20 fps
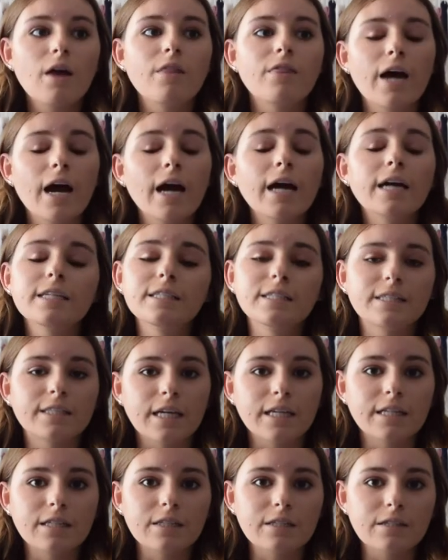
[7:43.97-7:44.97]
That has
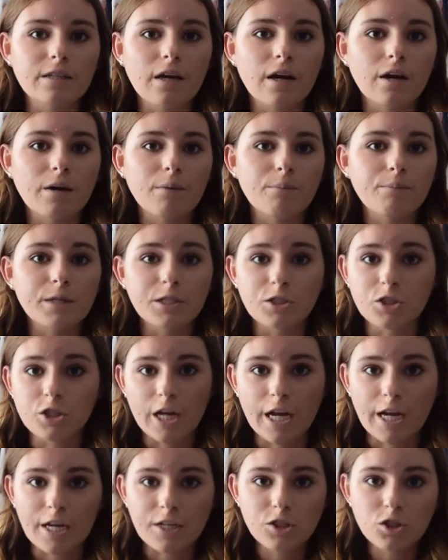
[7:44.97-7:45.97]
since been
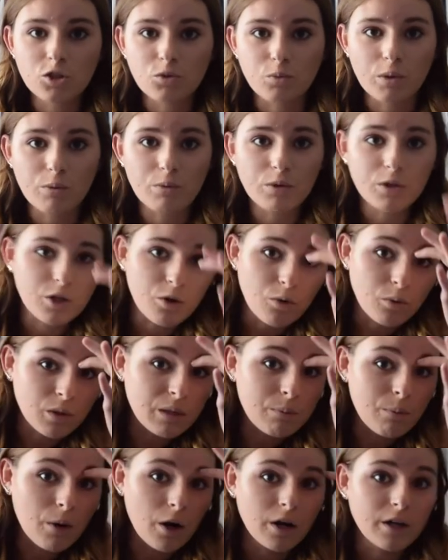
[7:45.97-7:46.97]
changed. We were the
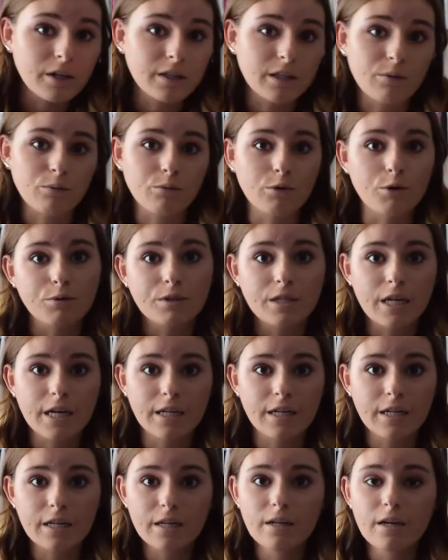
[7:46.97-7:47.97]
only park that
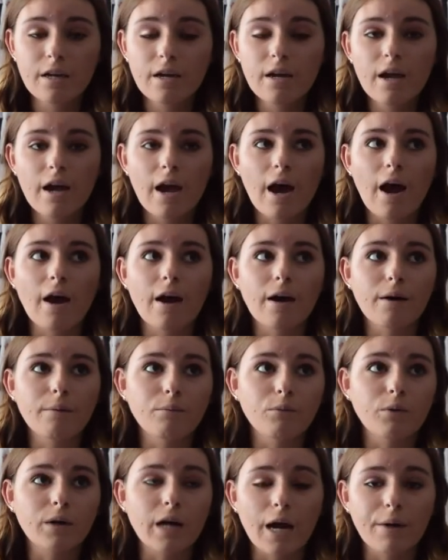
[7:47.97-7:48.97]
rotated
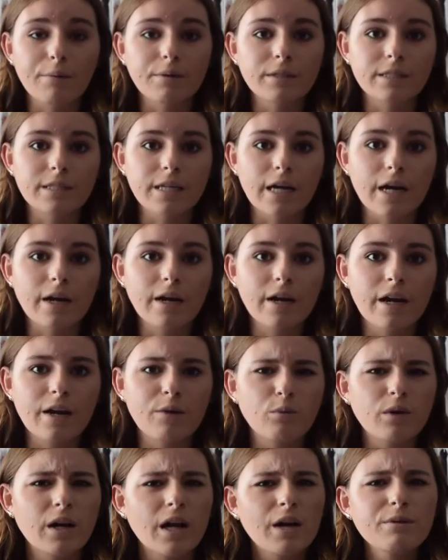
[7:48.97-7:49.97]
when I was there.
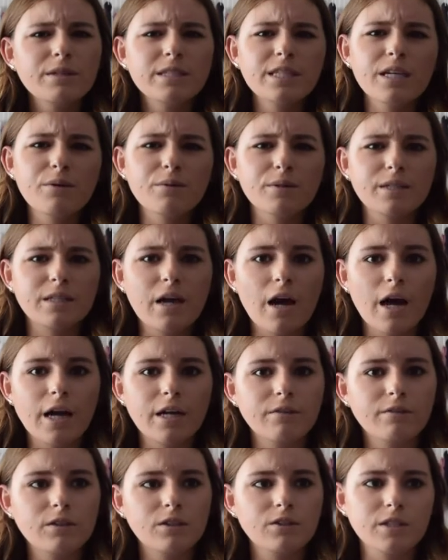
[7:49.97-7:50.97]
And when I was there, I was
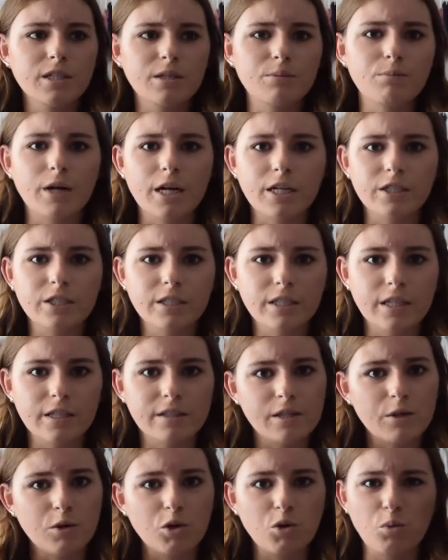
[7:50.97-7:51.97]
kind of under the impression
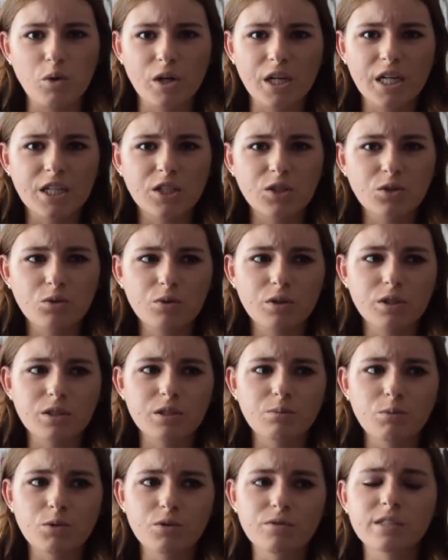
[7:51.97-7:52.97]
that they were working
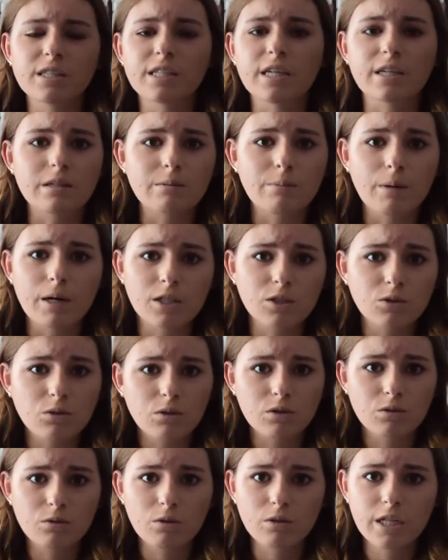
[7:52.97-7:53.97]
towards moving the other parks
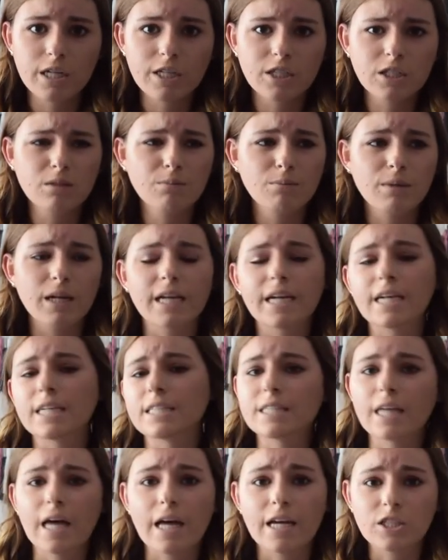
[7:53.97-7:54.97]
towards rotation, but I
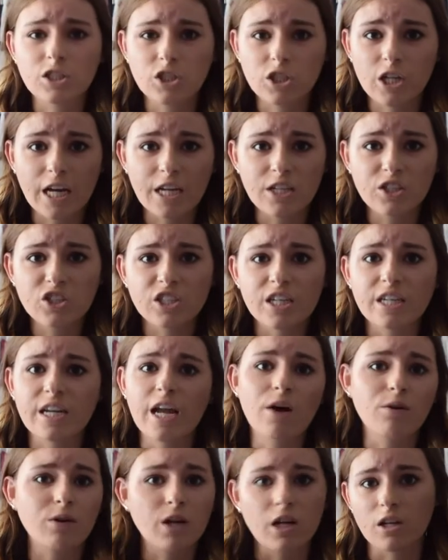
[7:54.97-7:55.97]
guess that has changed, and
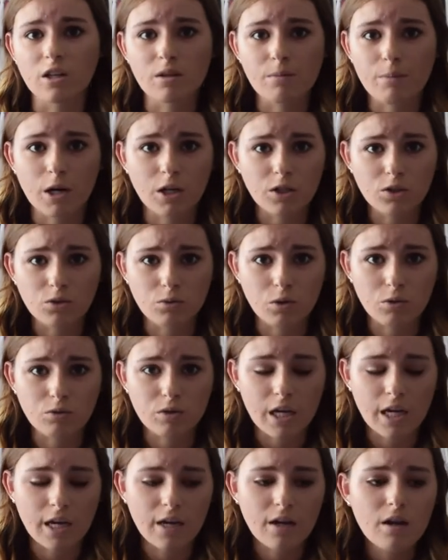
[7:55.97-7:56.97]
now none of the parks
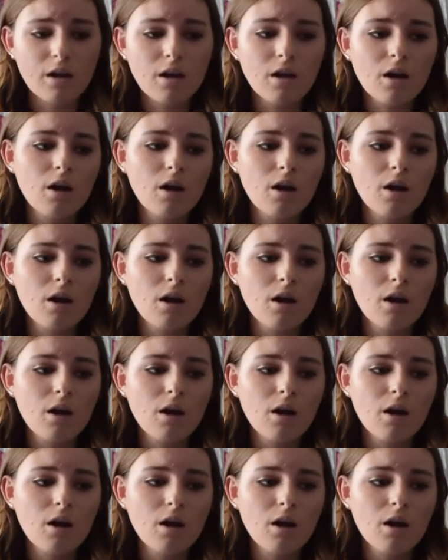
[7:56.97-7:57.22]
rotate.